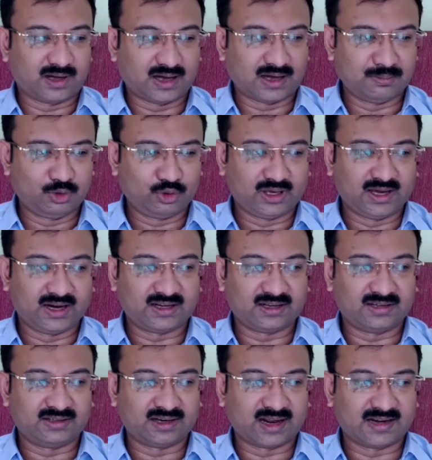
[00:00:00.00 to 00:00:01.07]
I'm looking at
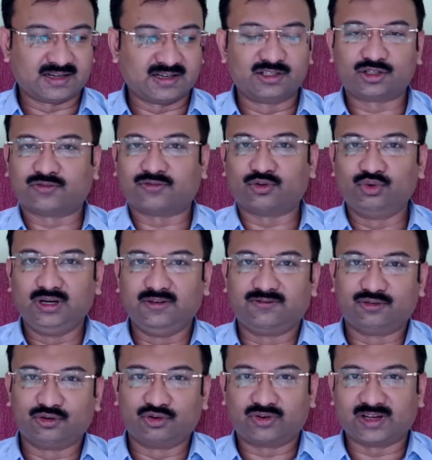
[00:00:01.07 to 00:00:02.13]
an attendance of only
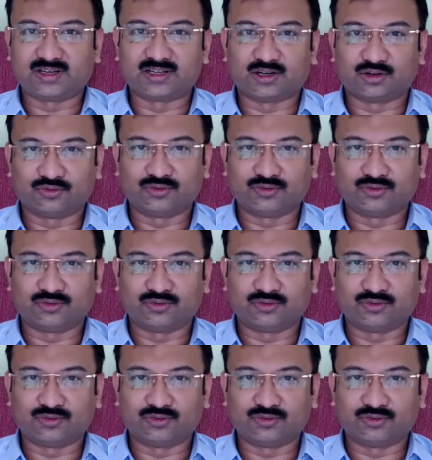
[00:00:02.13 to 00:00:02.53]
4 right now,